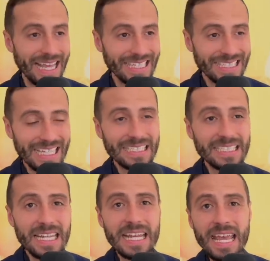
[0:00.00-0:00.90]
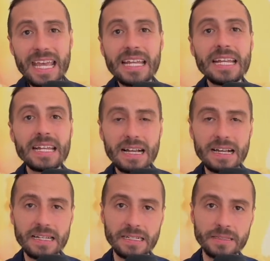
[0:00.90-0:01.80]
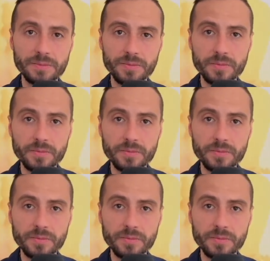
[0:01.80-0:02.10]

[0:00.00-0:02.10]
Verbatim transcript: sixteen eighty-nine